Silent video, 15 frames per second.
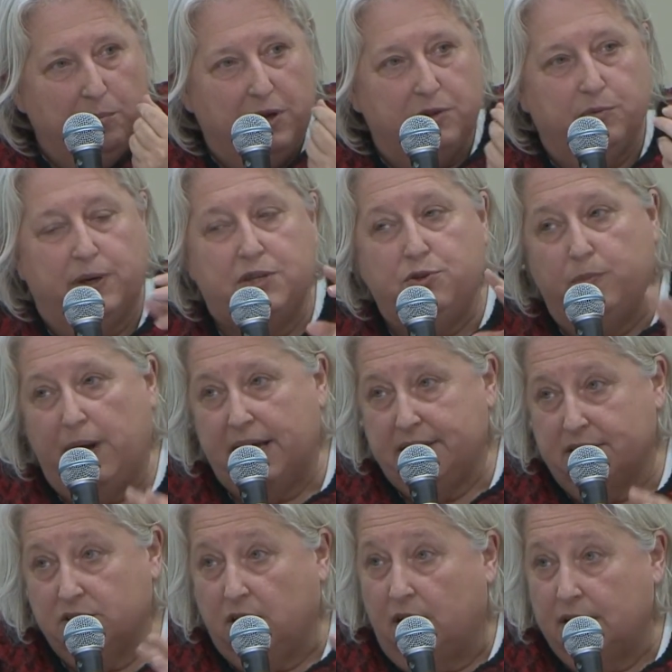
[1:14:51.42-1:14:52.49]
But when you buy
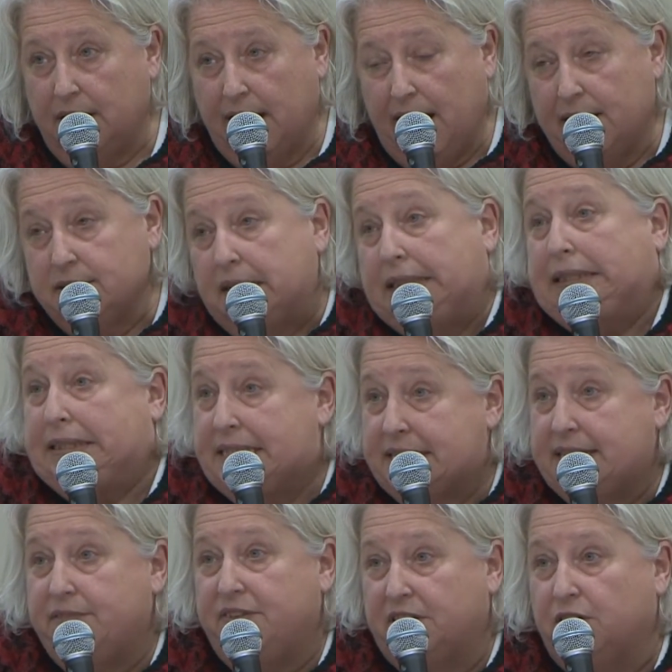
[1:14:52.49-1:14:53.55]
it online,
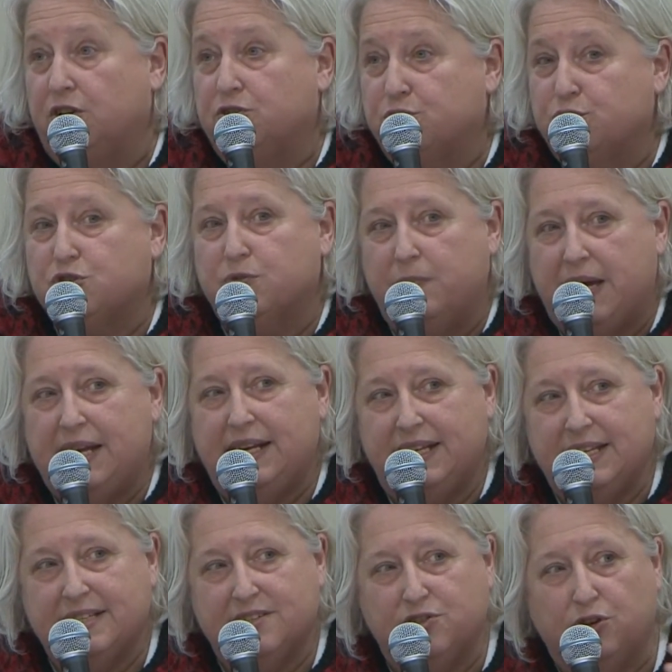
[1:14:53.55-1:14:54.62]
it's difficult to smell
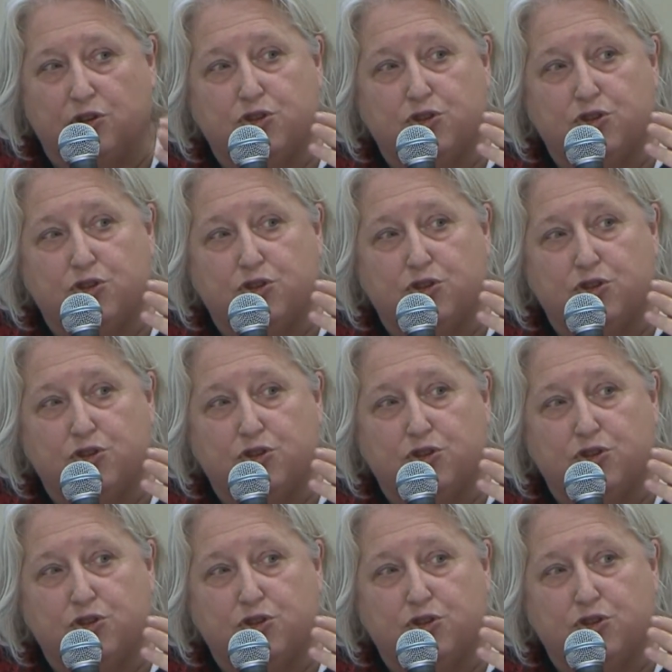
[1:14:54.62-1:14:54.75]
it.